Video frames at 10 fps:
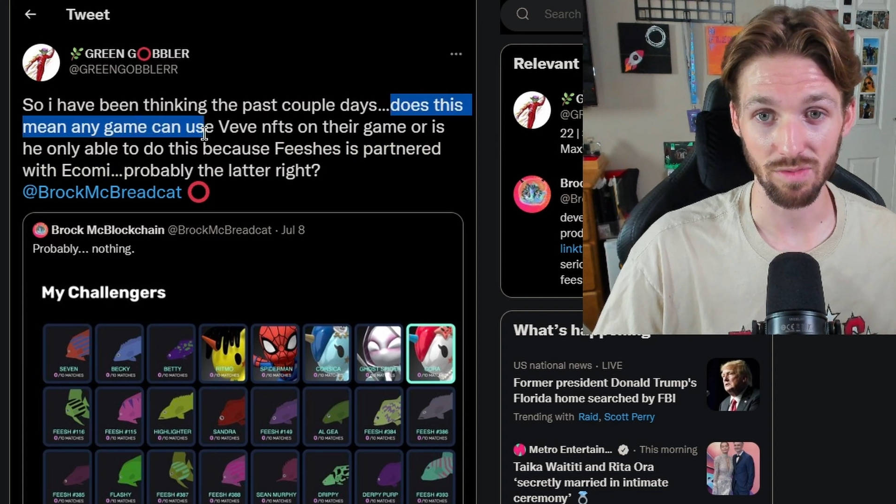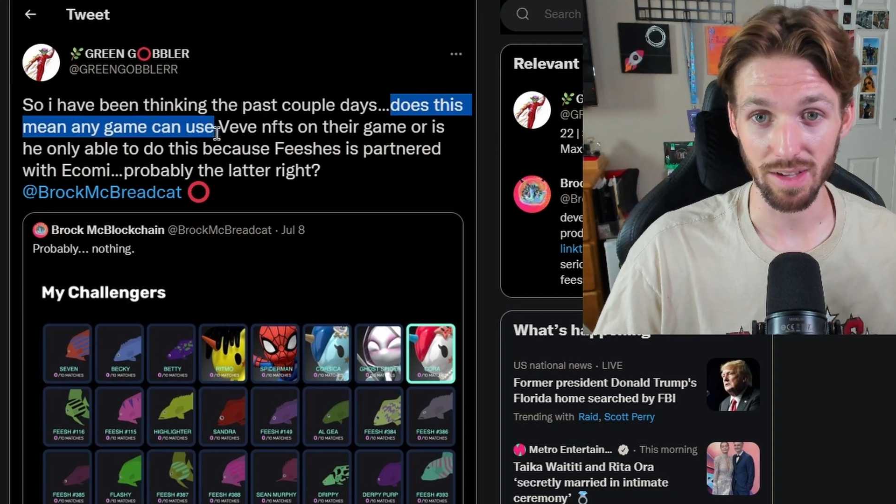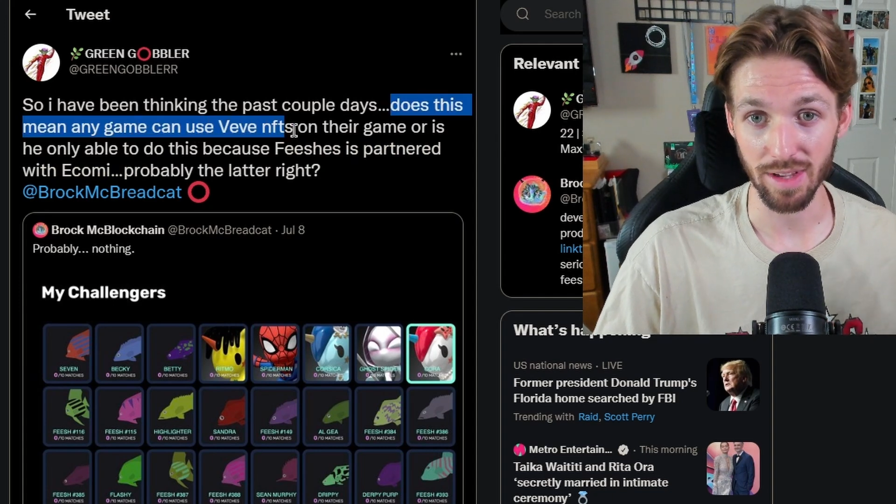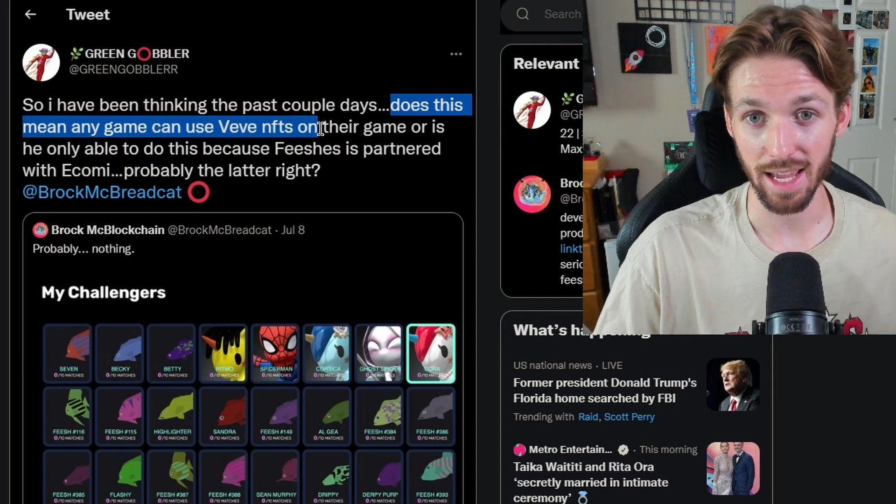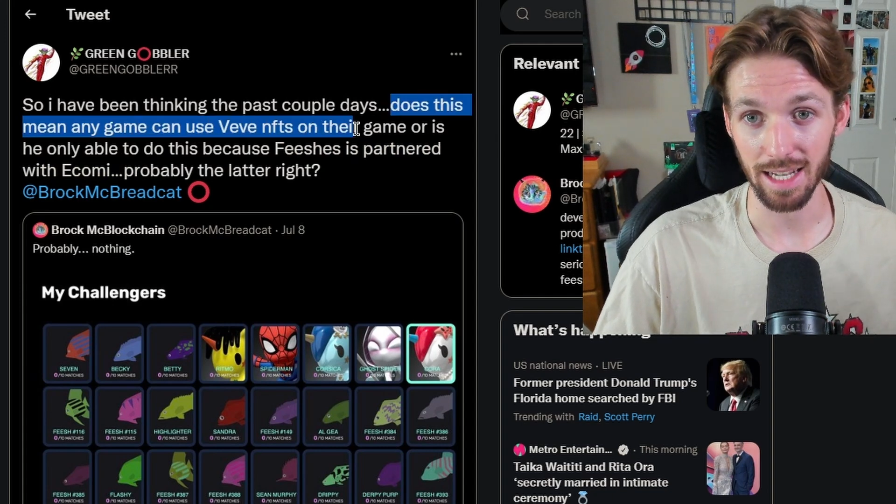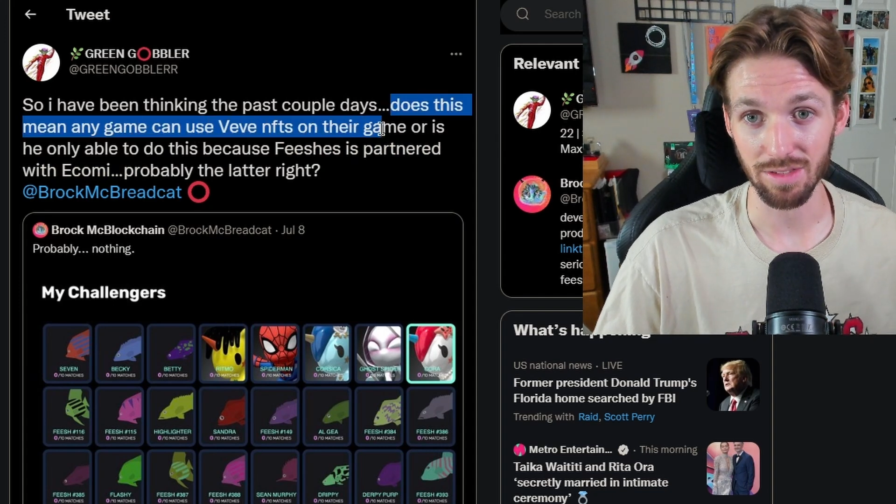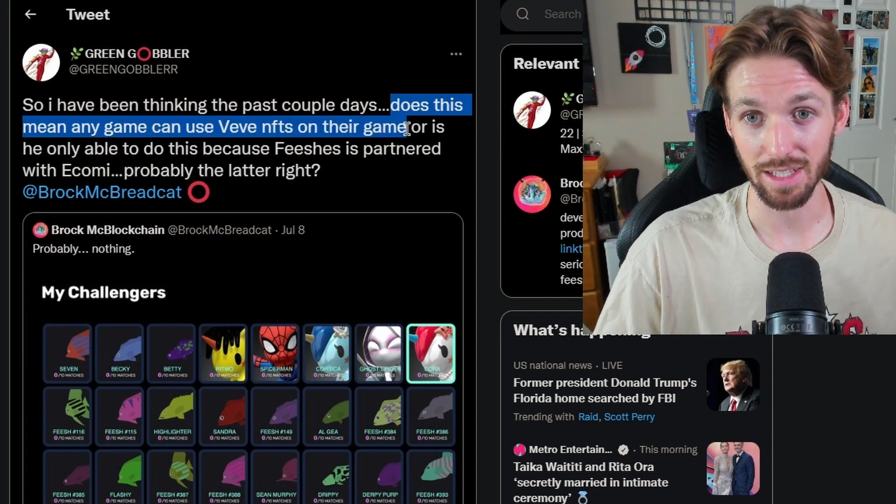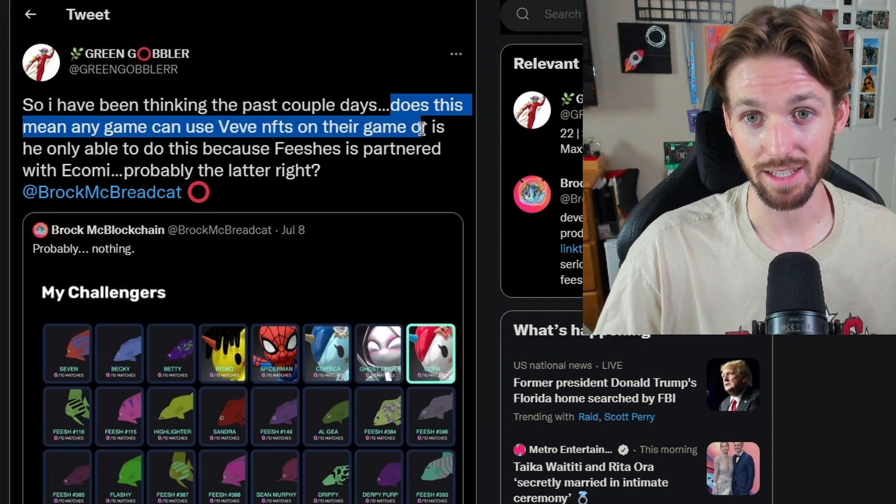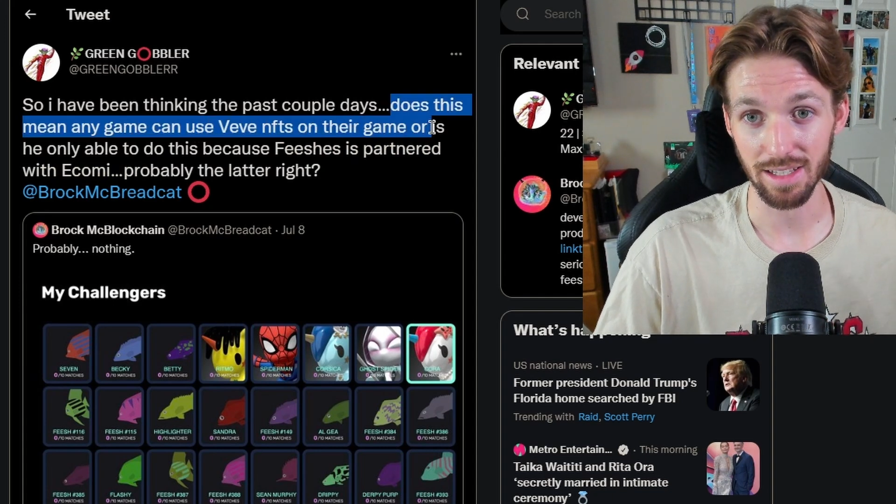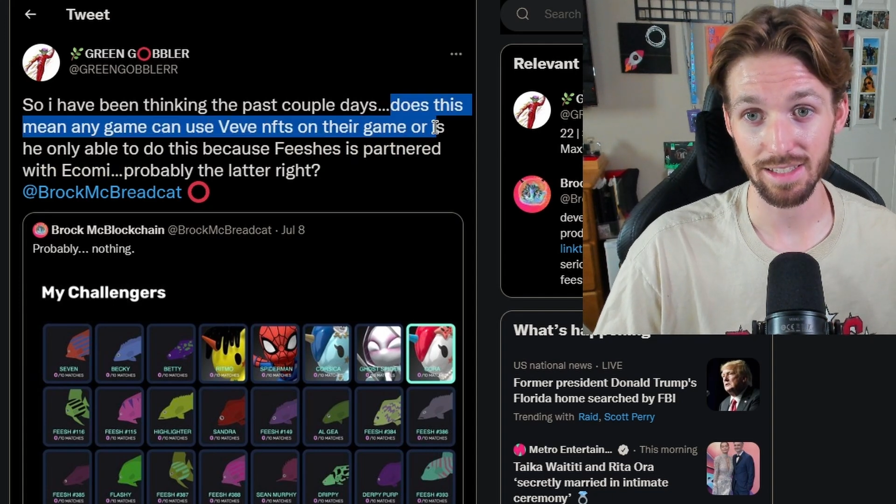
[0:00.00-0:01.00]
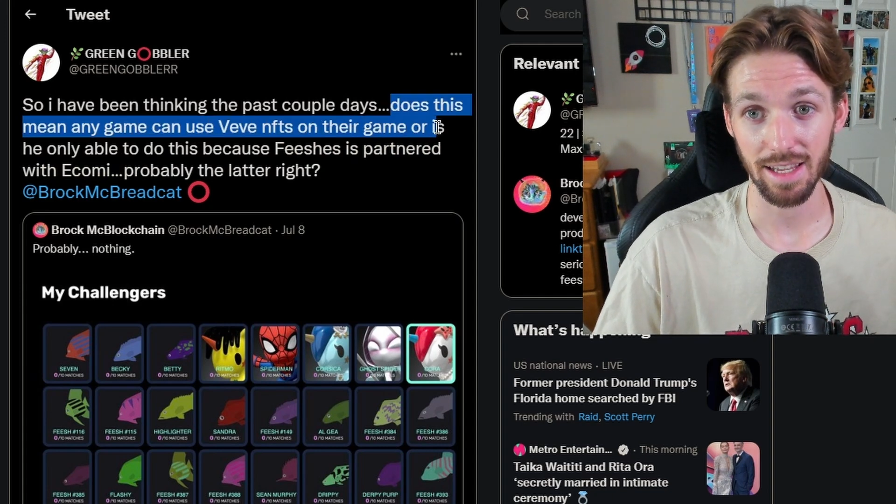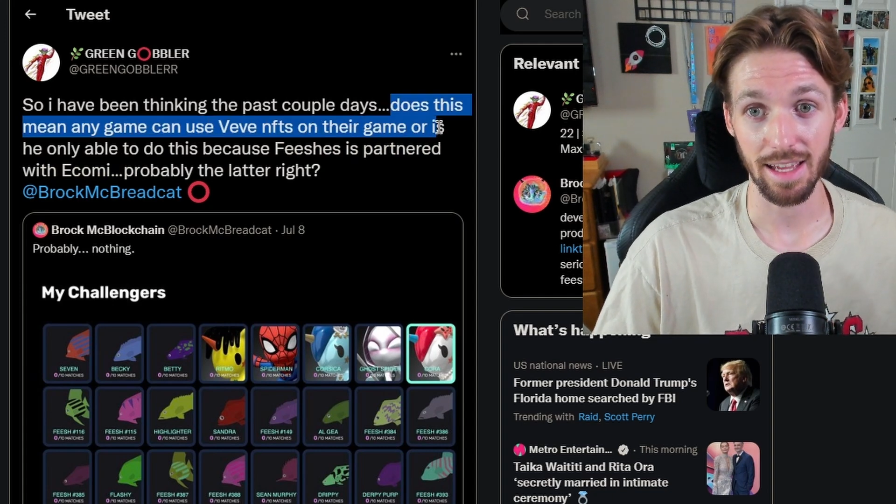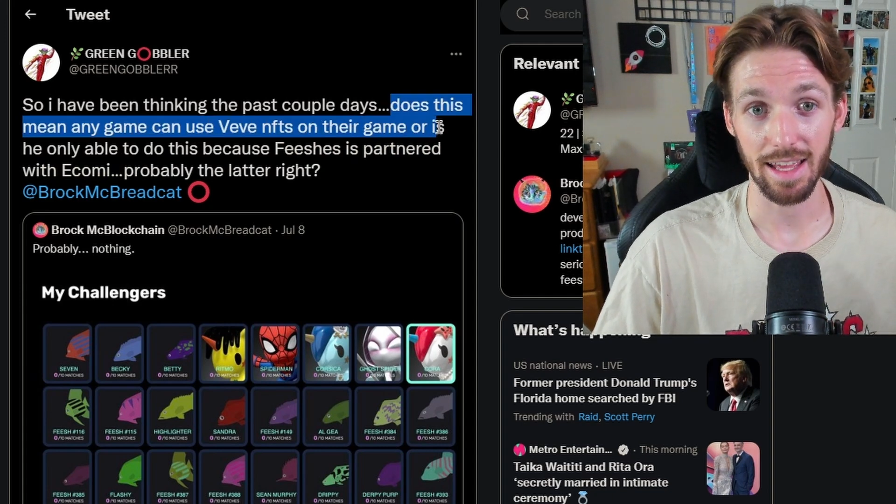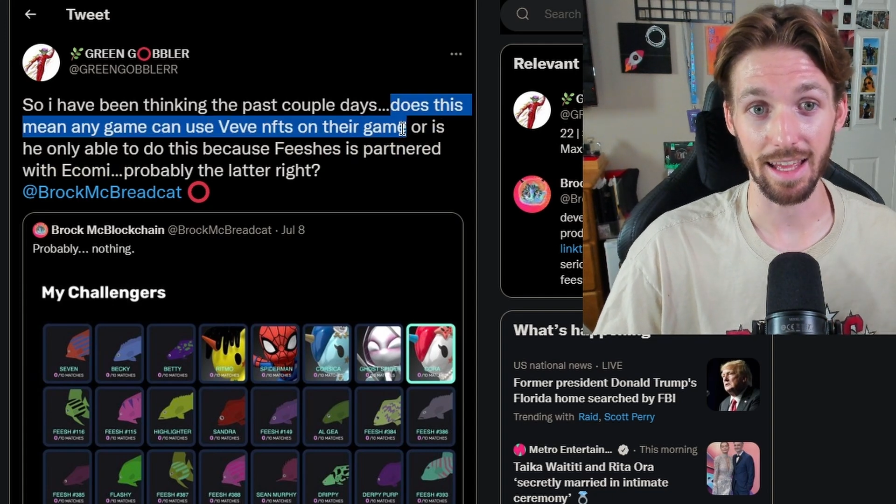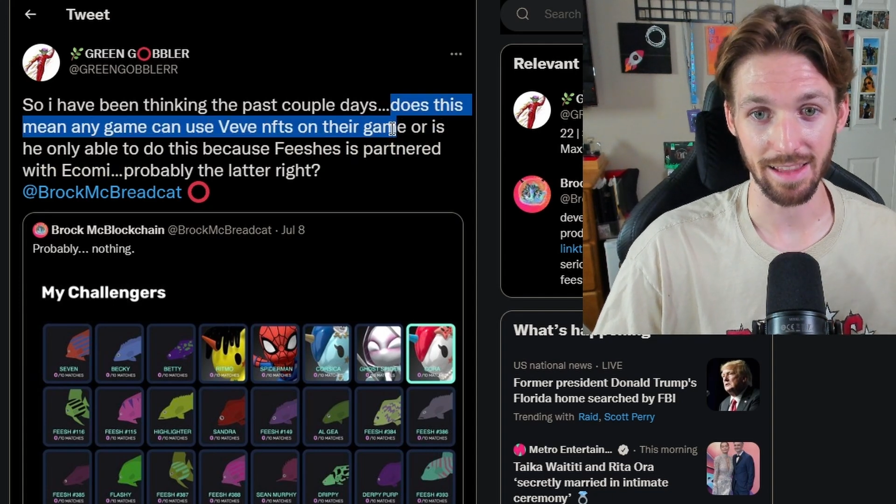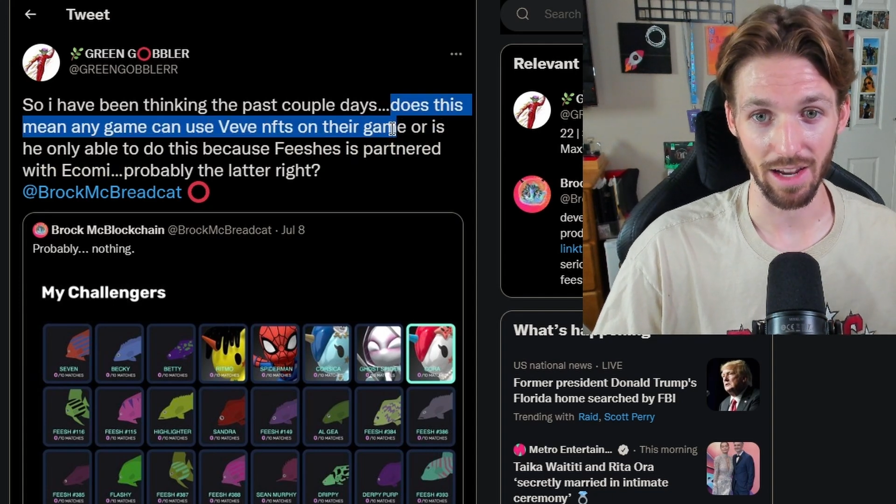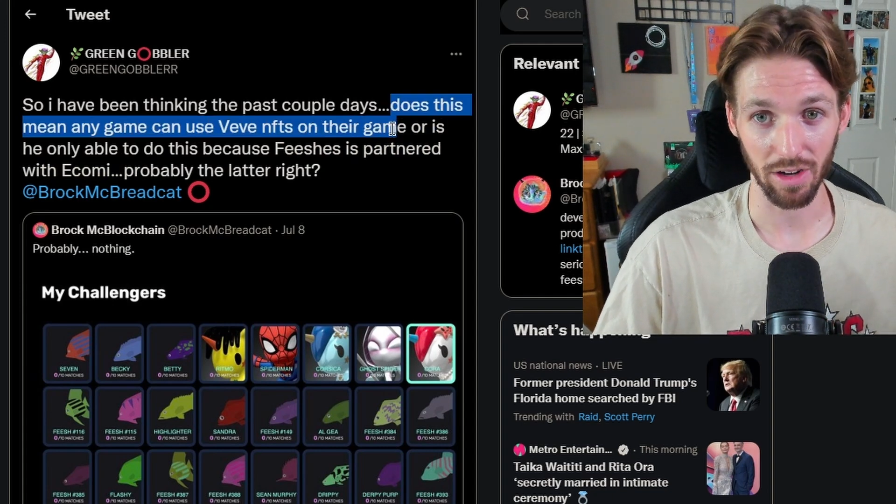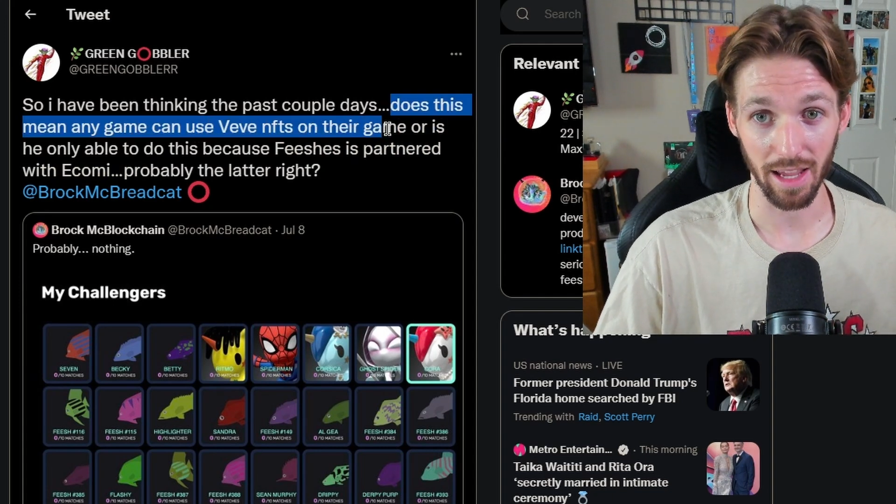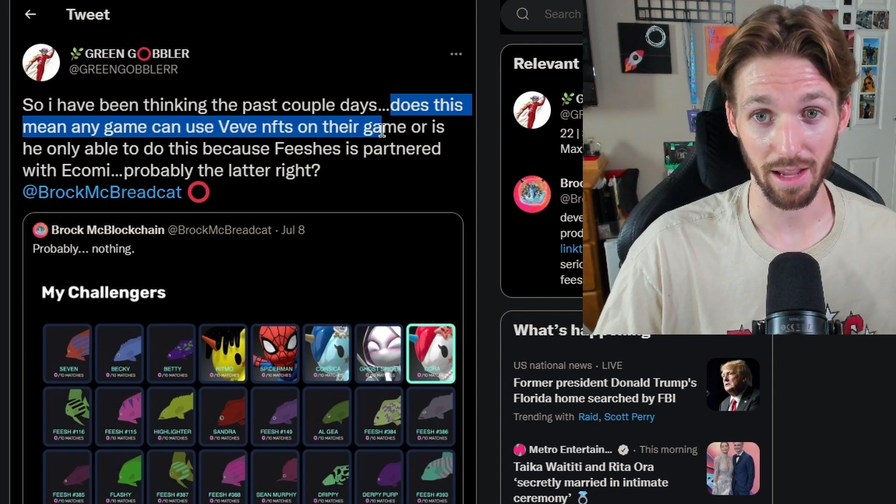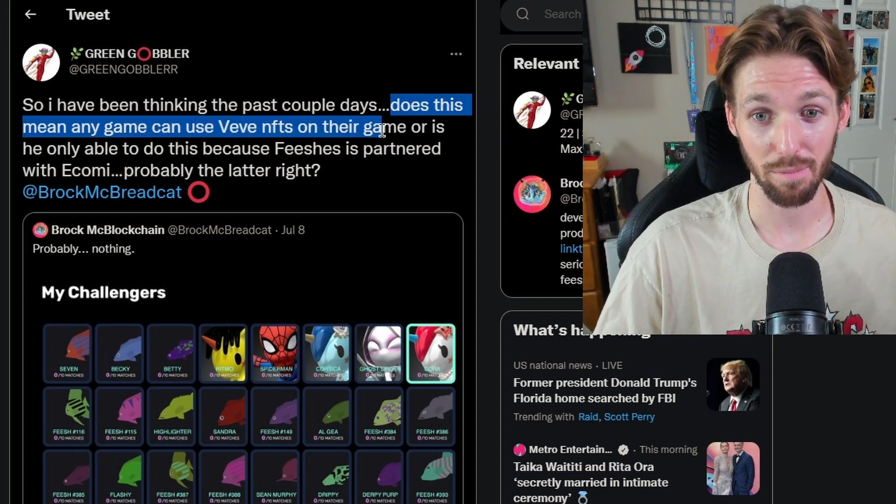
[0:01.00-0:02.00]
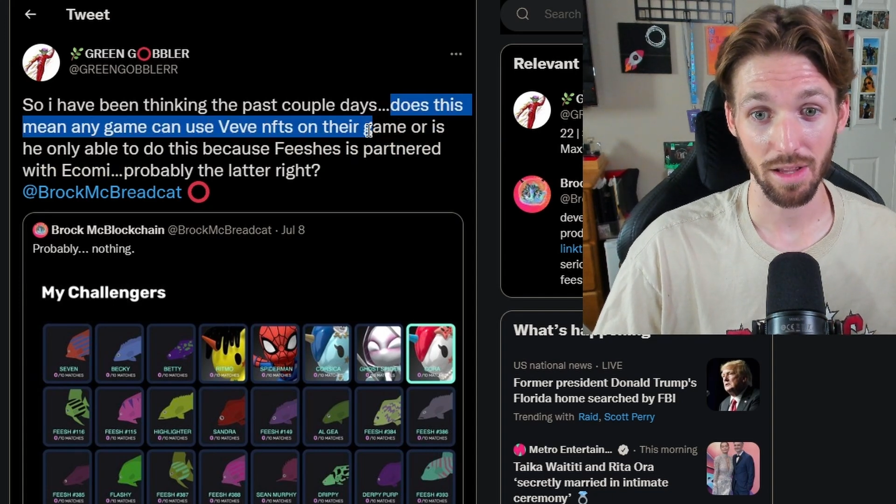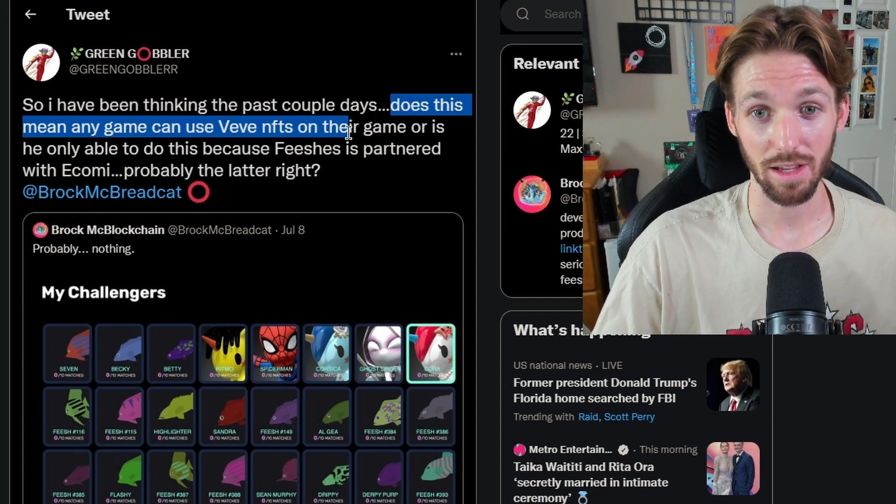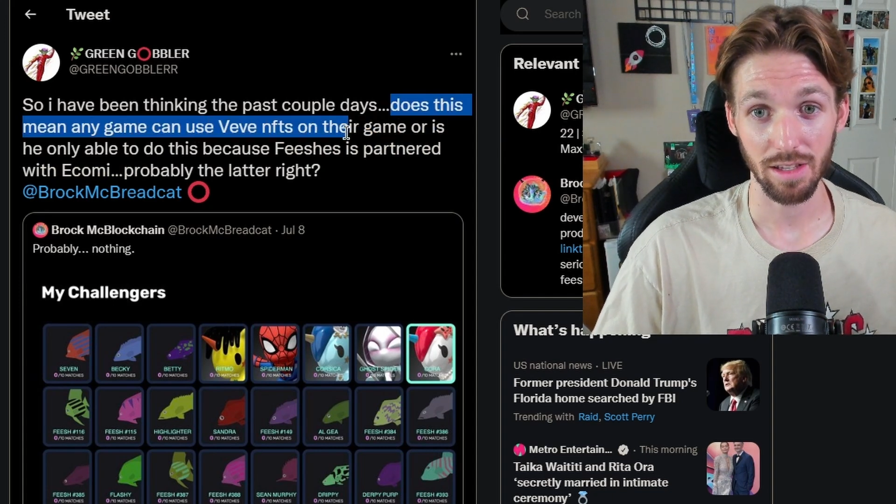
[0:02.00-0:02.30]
VeVe NFTs in their game.